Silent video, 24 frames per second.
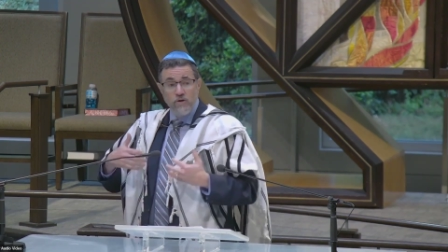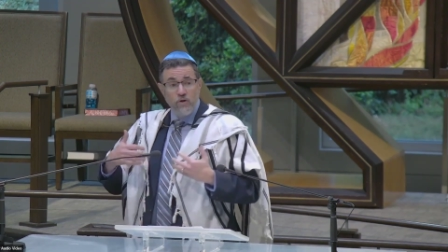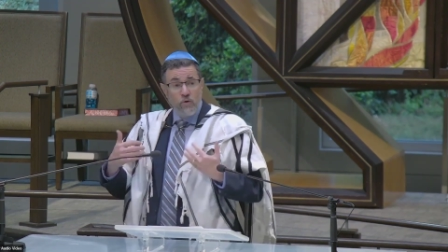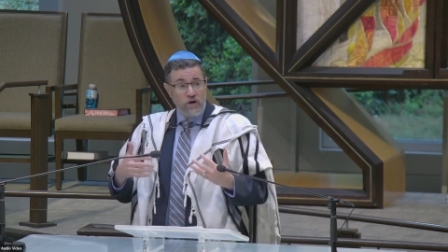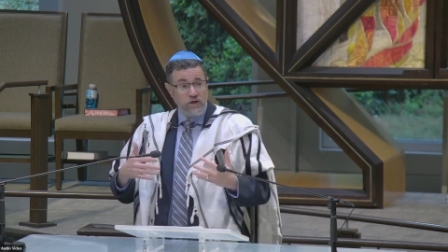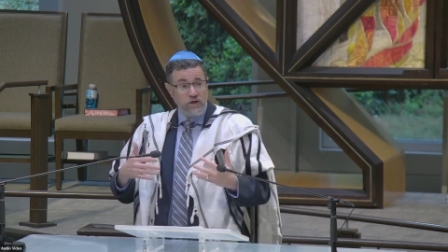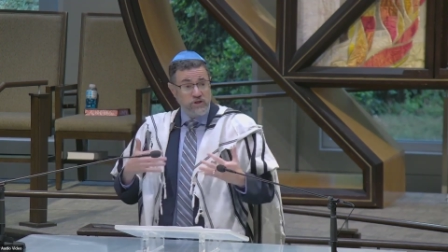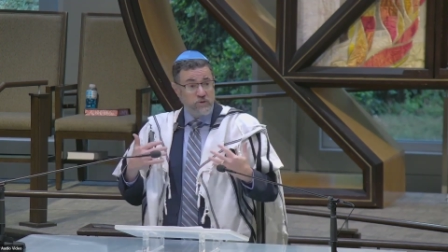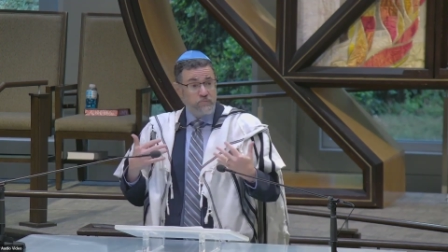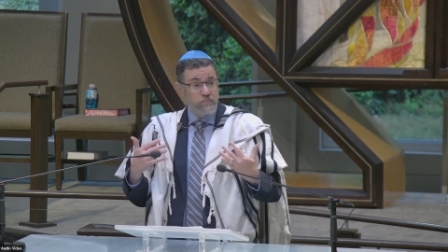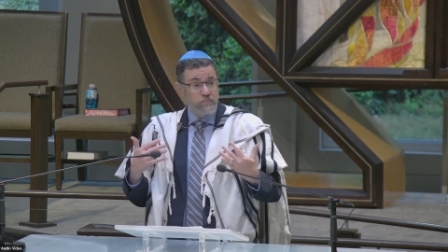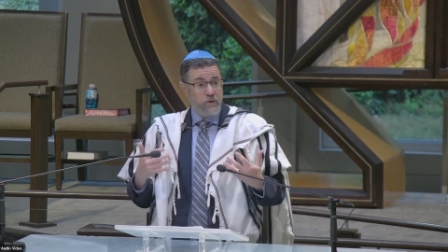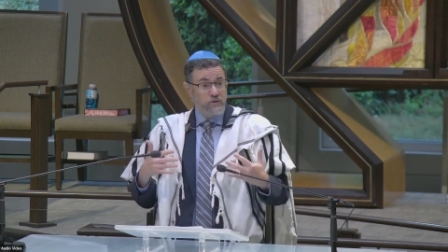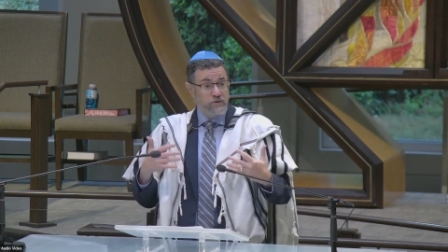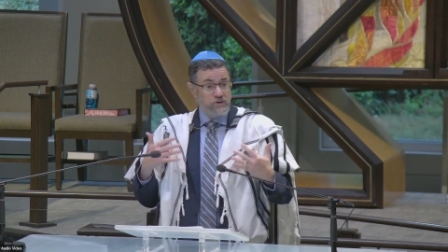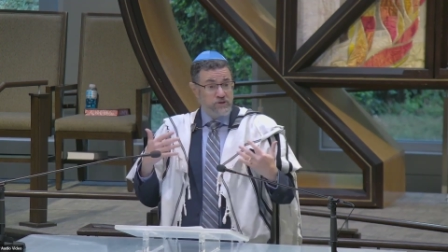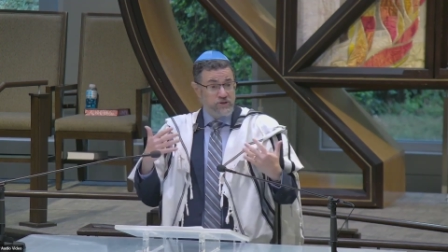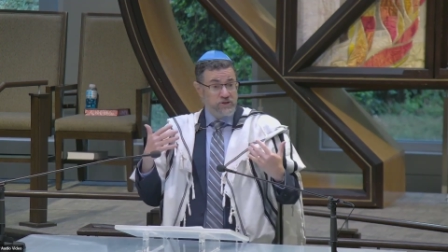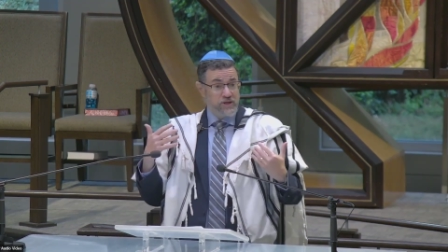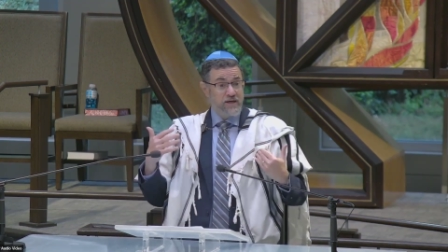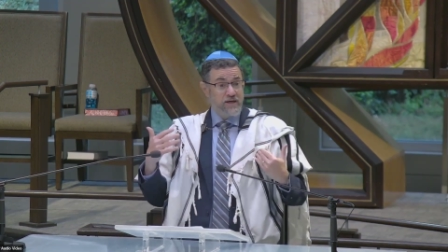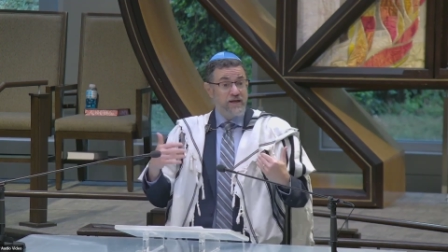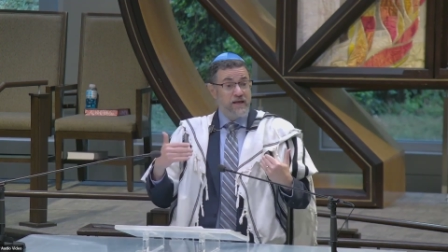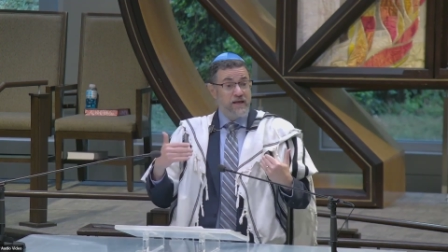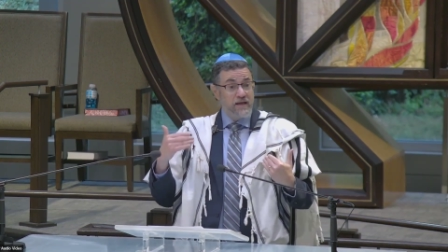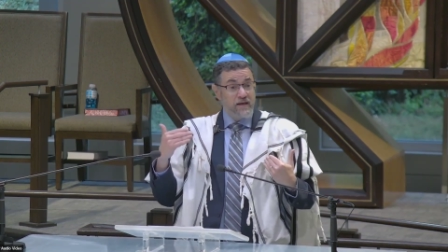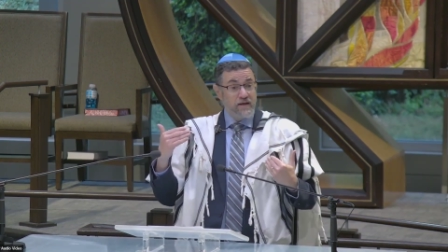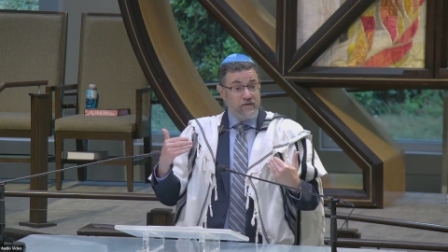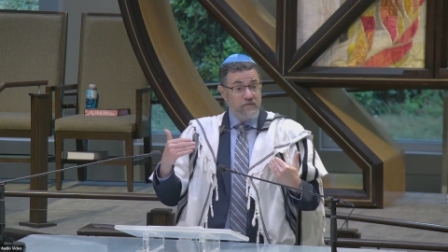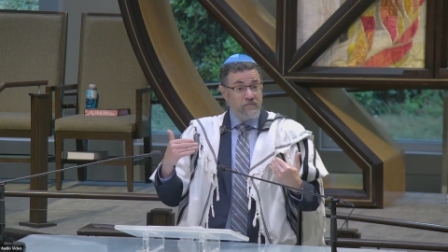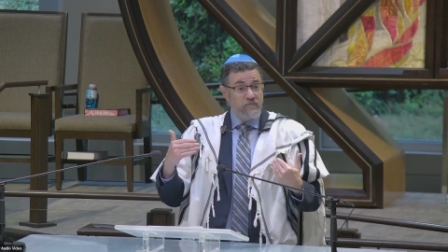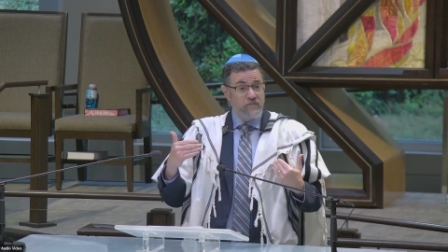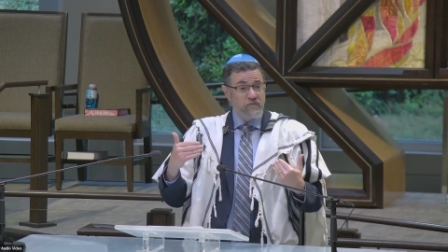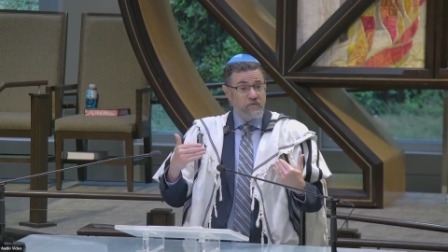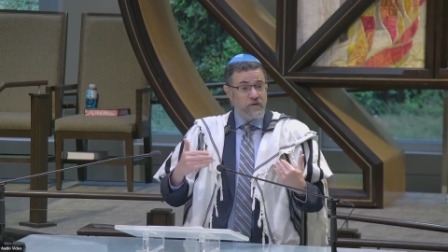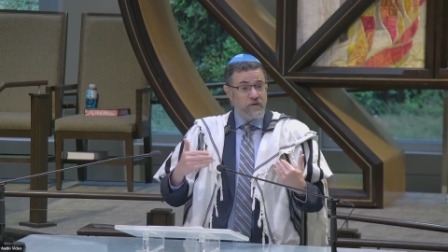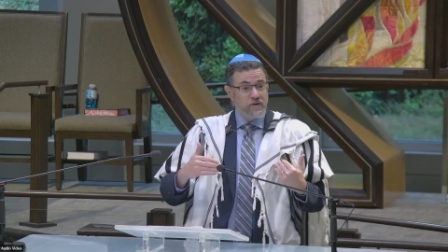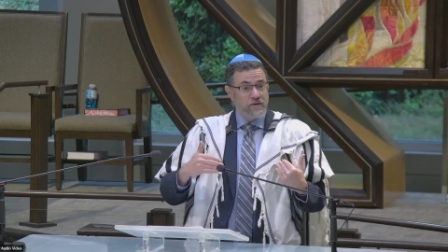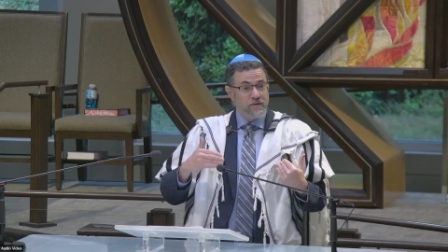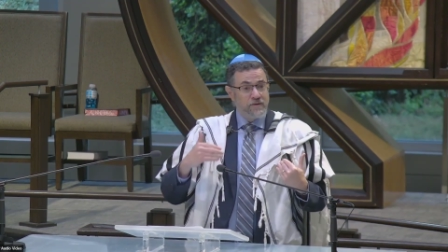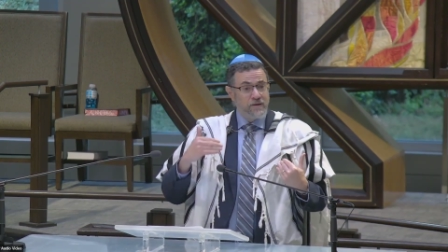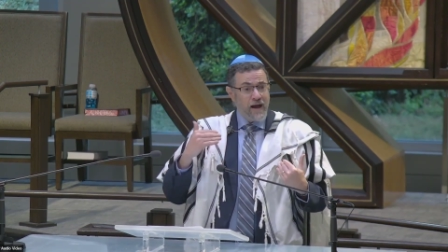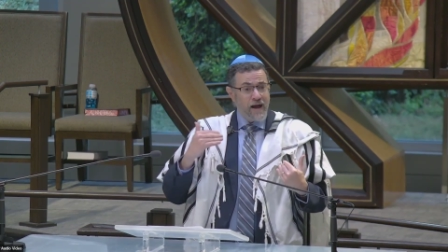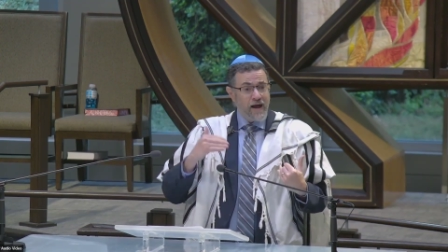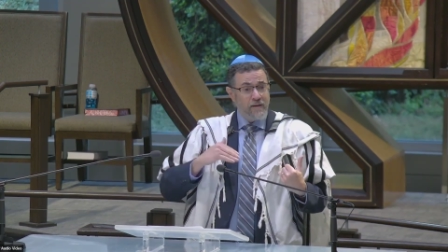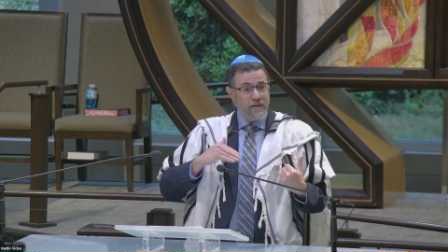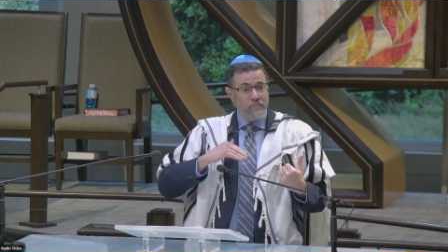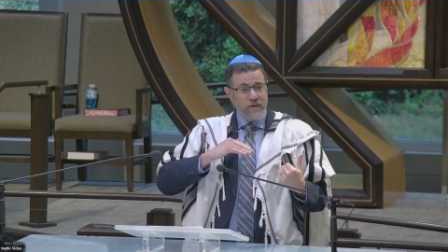you are supposed to give
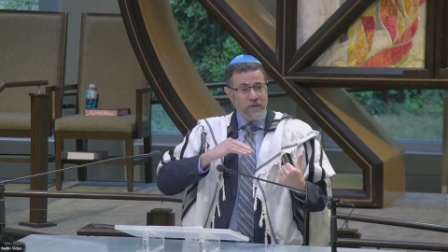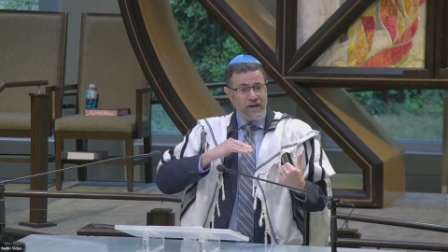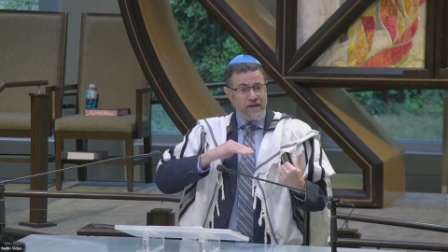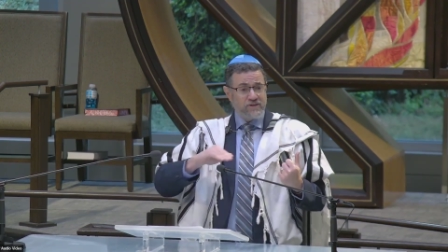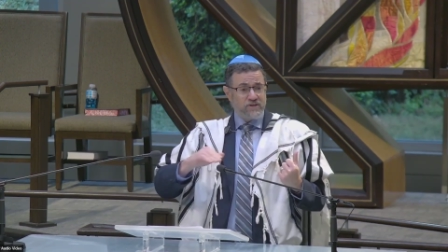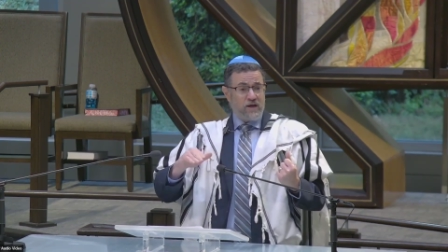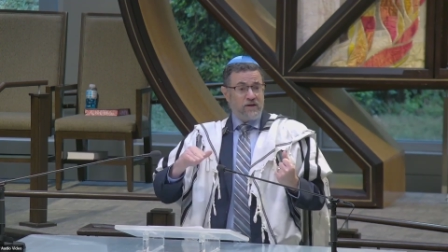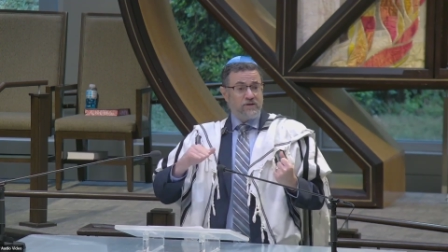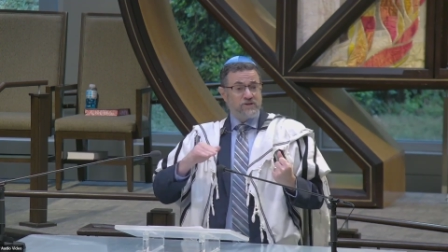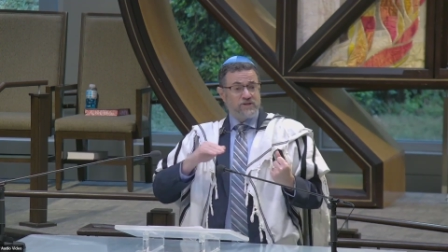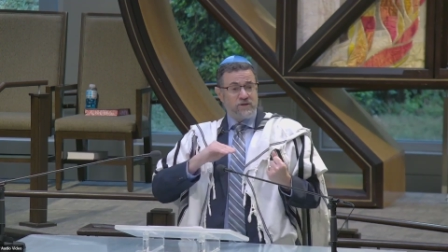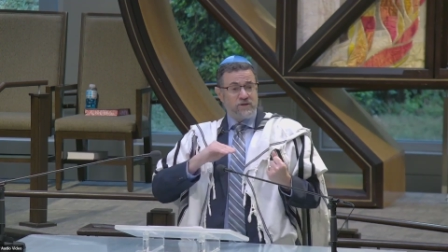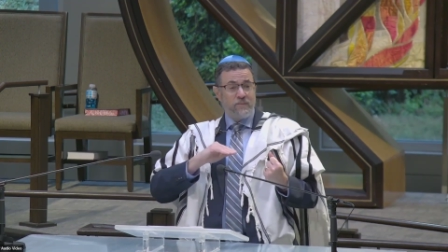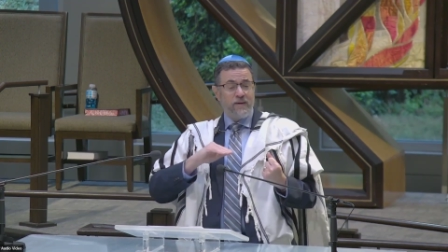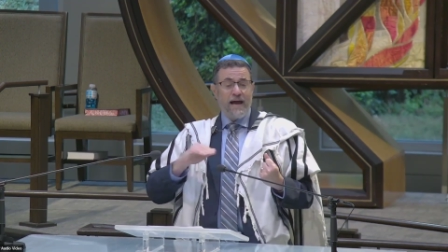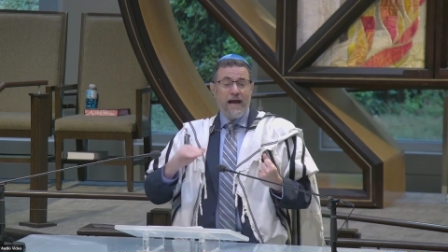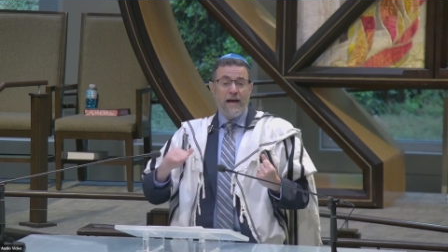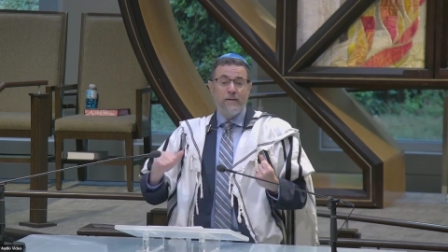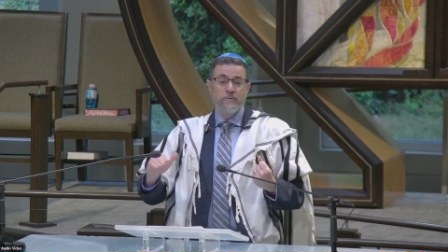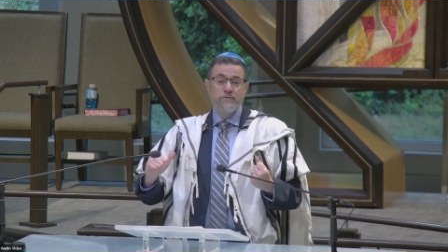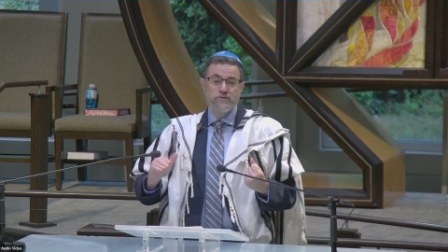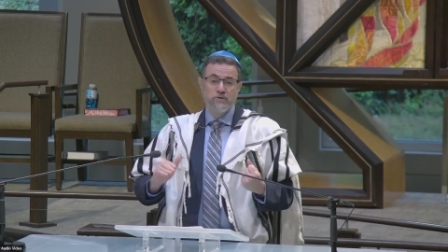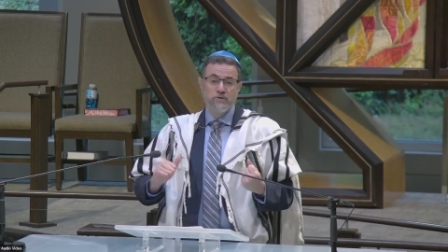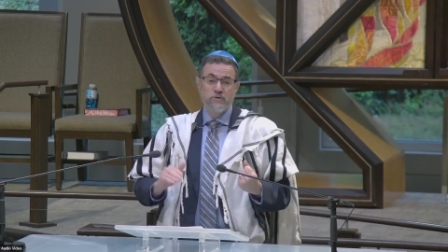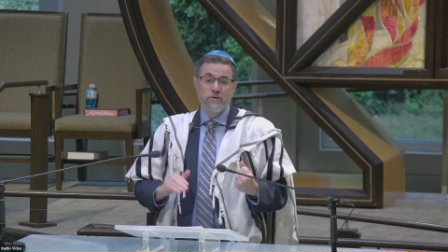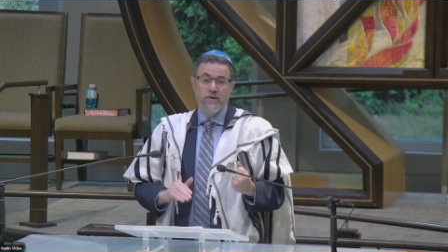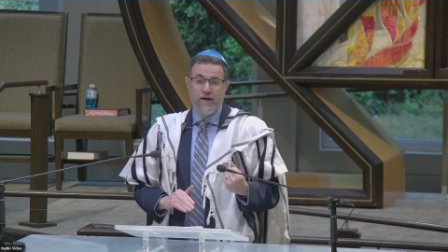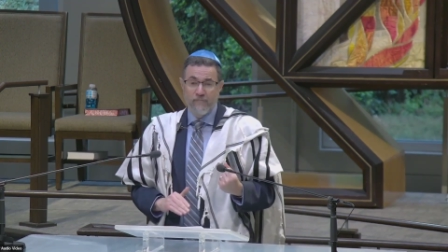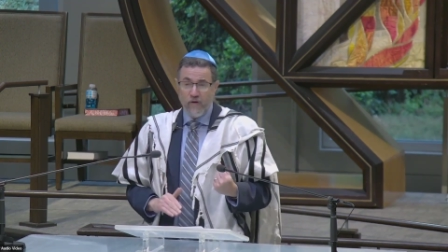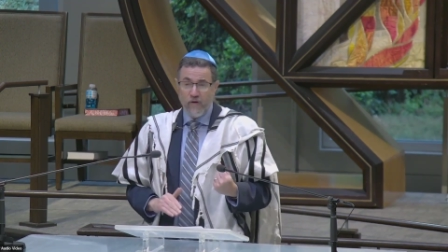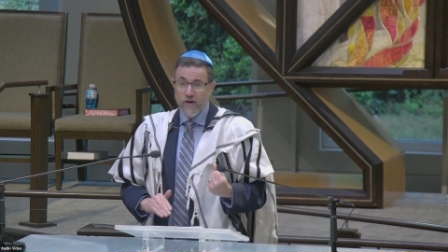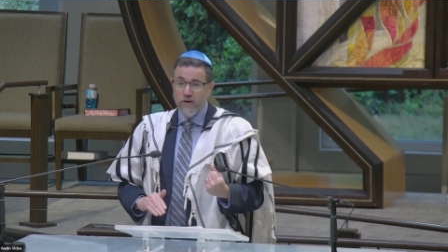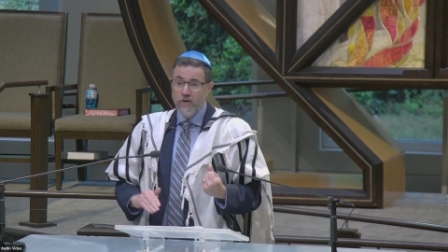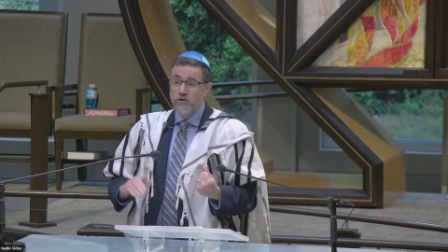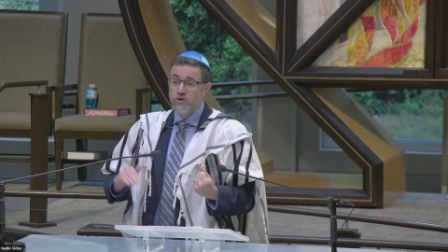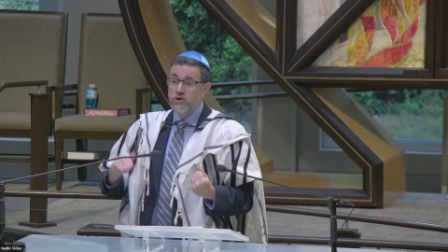not based on some absolute level, right?